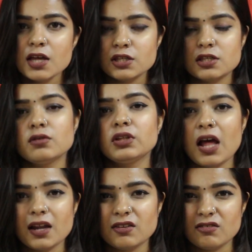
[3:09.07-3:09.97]
so
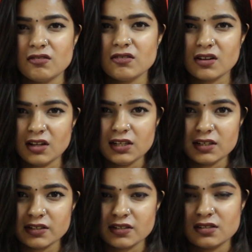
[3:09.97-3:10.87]
that
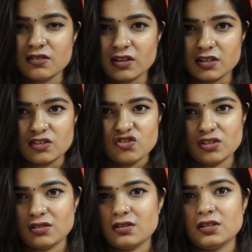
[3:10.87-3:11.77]
color does not
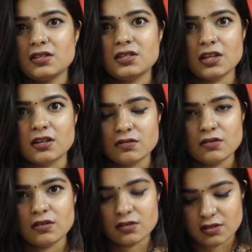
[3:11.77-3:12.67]
just stick to
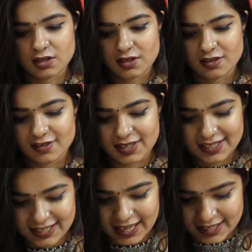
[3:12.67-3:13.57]
your skin.
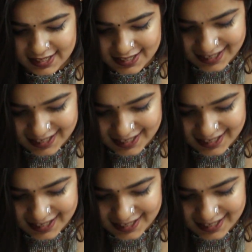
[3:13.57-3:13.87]
Yes.